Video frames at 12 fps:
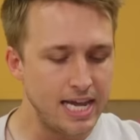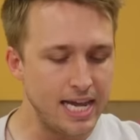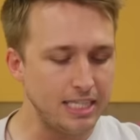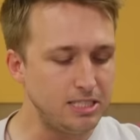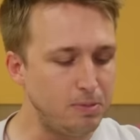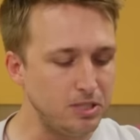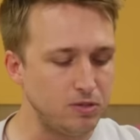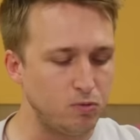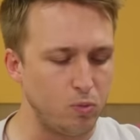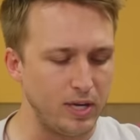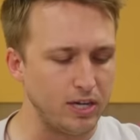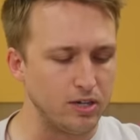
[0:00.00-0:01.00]
He asked a bunch
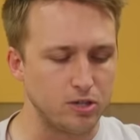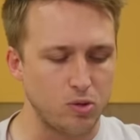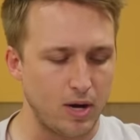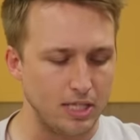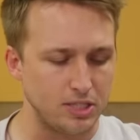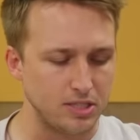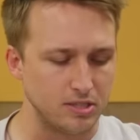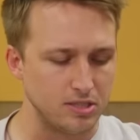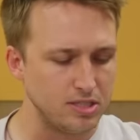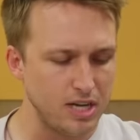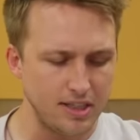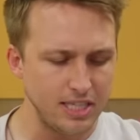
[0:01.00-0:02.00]
of weird
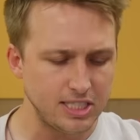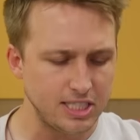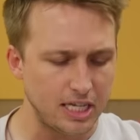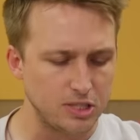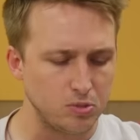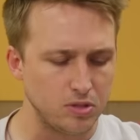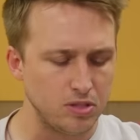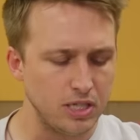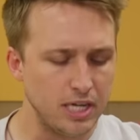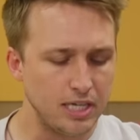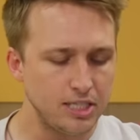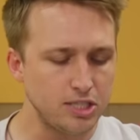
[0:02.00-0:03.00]
questions, nothing sexual,
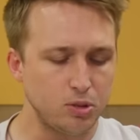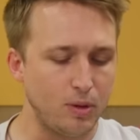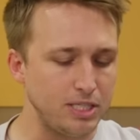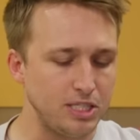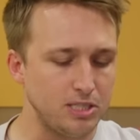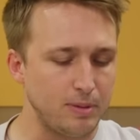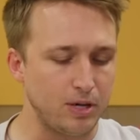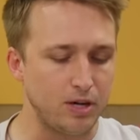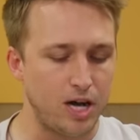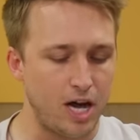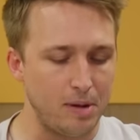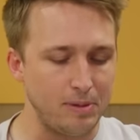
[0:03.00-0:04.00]
just questions about her
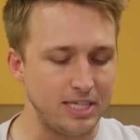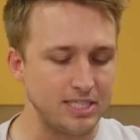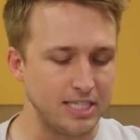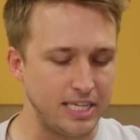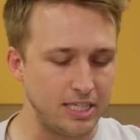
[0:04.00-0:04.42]
hobbies and